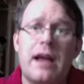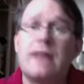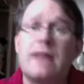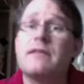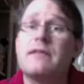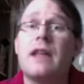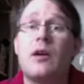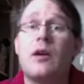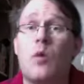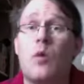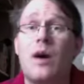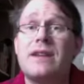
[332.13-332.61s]

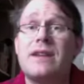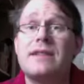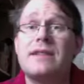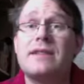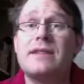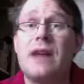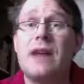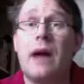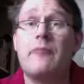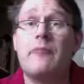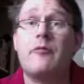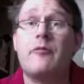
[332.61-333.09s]
And likewise, the
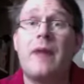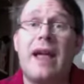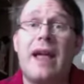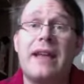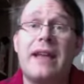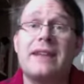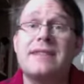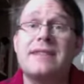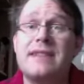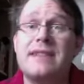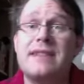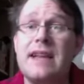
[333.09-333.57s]
time from
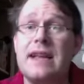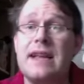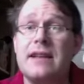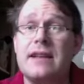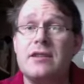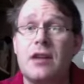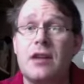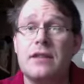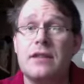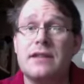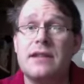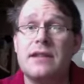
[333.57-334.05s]
A to C
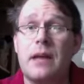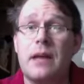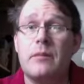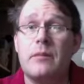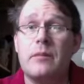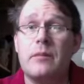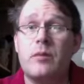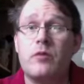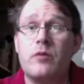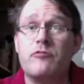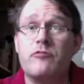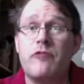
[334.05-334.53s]
is not the same
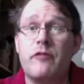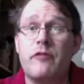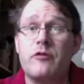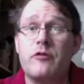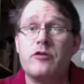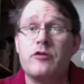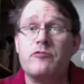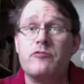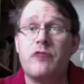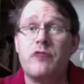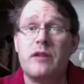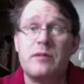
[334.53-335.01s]
in both
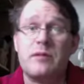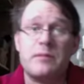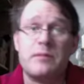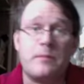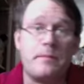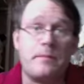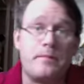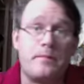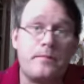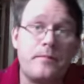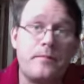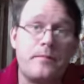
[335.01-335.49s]
reference frames.
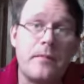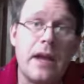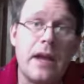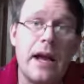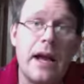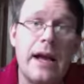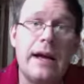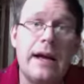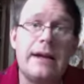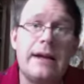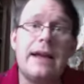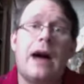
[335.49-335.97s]

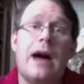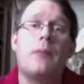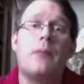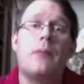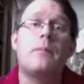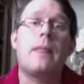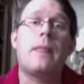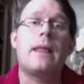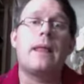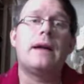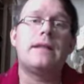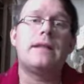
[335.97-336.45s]
Now,
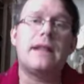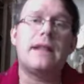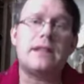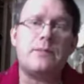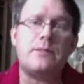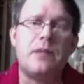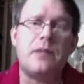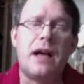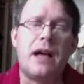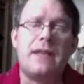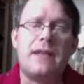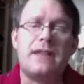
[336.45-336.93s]
let's
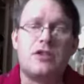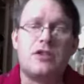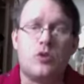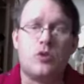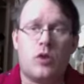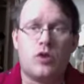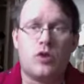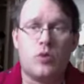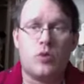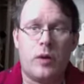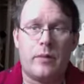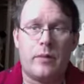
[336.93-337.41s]
apply this
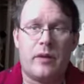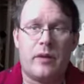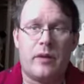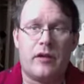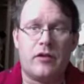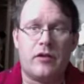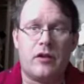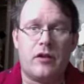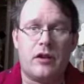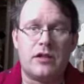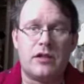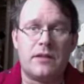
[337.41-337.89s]
to our twin
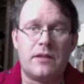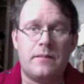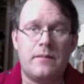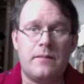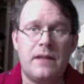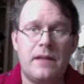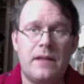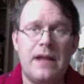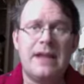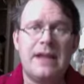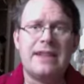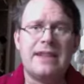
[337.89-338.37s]
paradox.
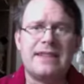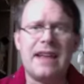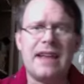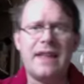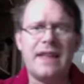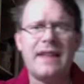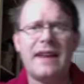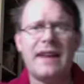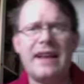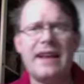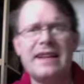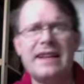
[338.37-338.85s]
Say
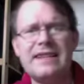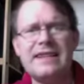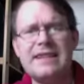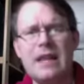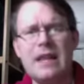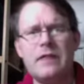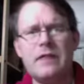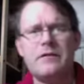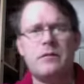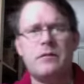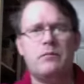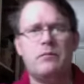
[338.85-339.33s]
that
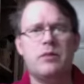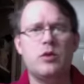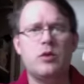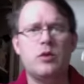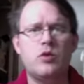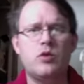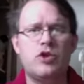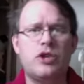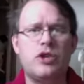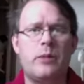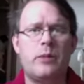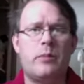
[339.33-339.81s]
instead of the
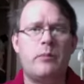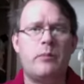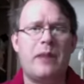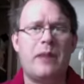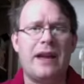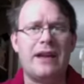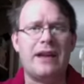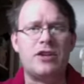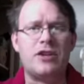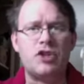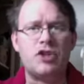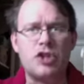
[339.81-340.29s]
blue ship
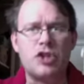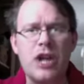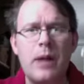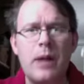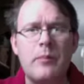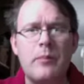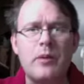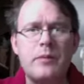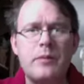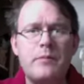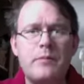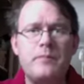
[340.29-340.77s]
being a
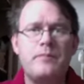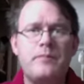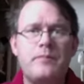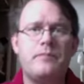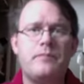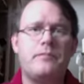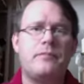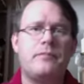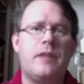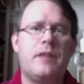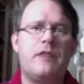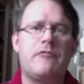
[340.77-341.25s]
ship,
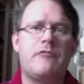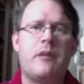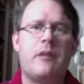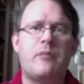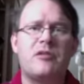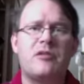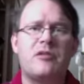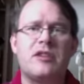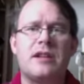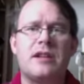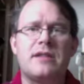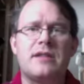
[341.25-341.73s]
it
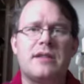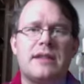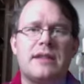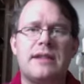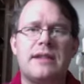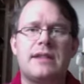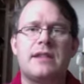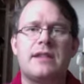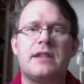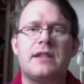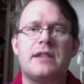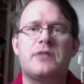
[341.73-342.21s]
represents the
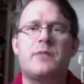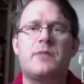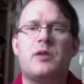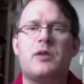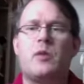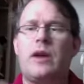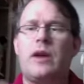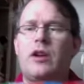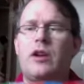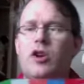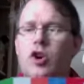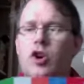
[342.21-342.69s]
distance
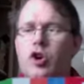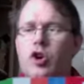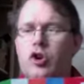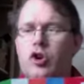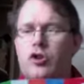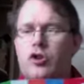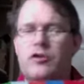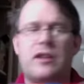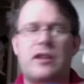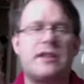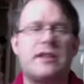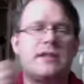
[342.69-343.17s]
between
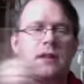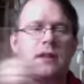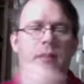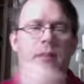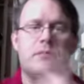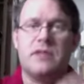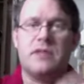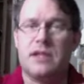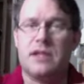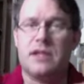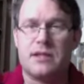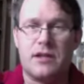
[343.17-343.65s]
Earth and
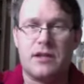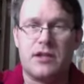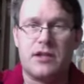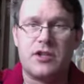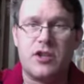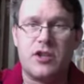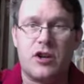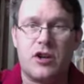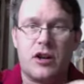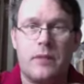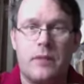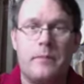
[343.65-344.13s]
some distant
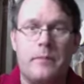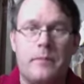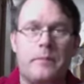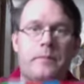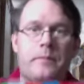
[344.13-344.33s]
star.